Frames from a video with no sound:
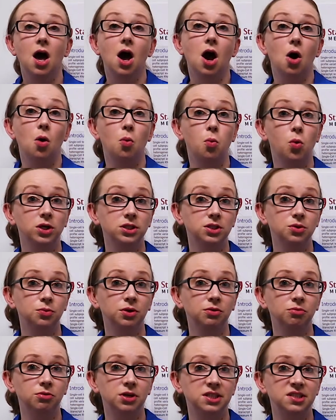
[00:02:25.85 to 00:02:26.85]
A
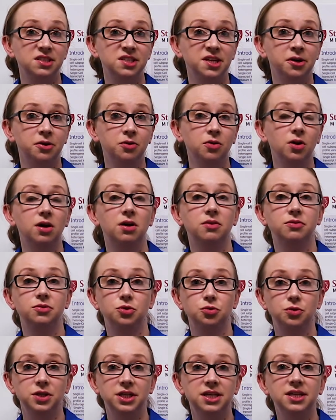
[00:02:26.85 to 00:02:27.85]
one-to-one ratio of
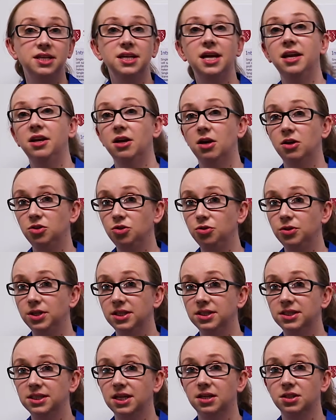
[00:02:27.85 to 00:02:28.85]
treated and
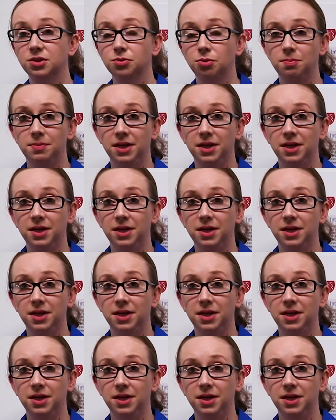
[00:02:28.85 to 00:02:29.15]
untreated cells were